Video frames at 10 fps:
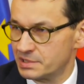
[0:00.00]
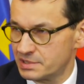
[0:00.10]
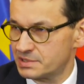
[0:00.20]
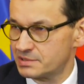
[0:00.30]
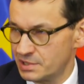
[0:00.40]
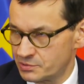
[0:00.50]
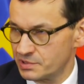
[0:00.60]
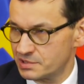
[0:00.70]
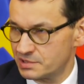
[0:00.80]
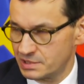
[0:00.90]
This
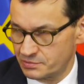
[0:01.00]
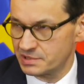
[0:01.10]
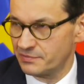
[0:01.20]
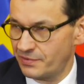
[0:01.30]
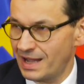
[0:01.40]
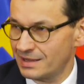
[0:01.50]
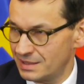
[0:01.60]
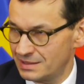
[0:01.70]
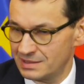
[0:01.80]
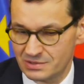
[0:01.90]
was the
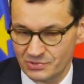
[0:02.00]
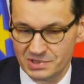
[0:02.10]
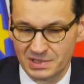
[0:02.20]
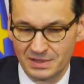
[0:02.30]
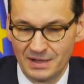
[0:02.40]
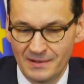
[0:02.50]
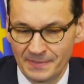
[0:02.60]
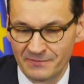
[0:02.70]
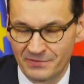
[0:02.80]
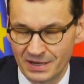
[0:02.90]
fact, and this was a
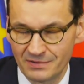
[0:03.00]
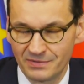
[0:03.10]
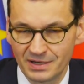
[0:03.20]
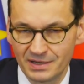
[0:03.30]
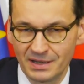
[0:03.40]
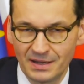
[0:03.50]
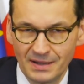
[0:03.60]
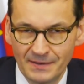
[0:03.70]
very, very